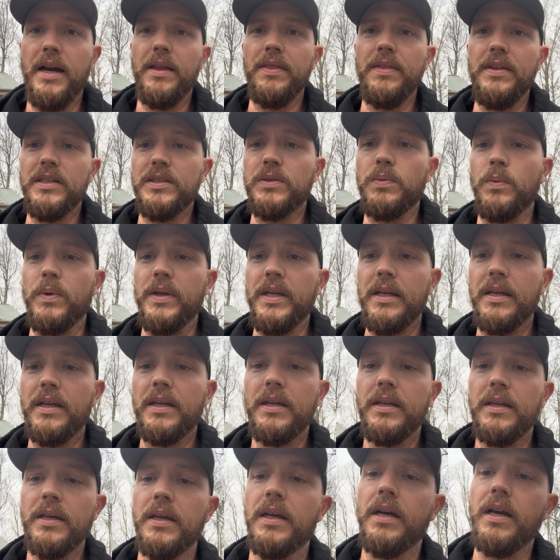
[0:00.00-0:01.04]
this week.
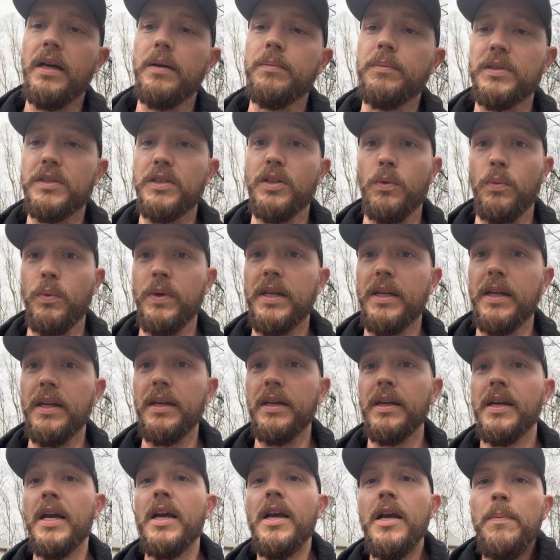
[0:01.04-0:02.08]
So we
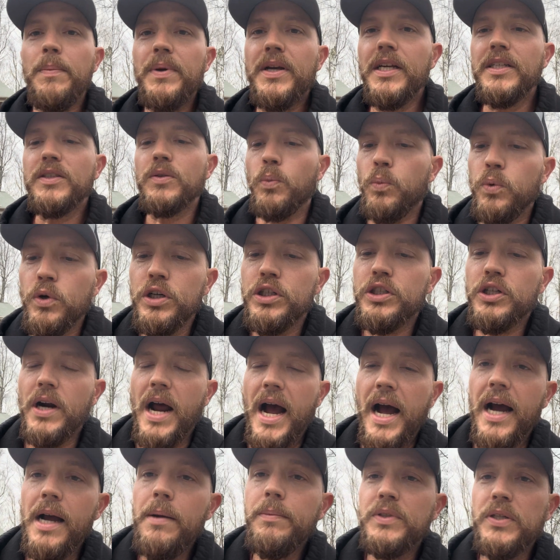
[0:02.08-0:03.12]
could, because
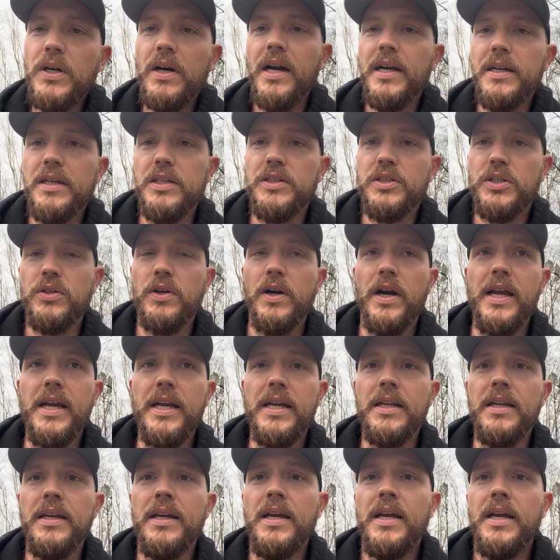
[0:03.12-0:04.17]
I'm trying to
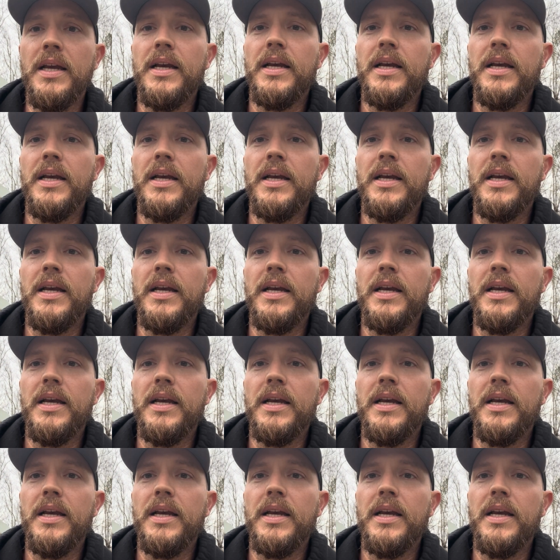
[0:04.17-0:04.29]
train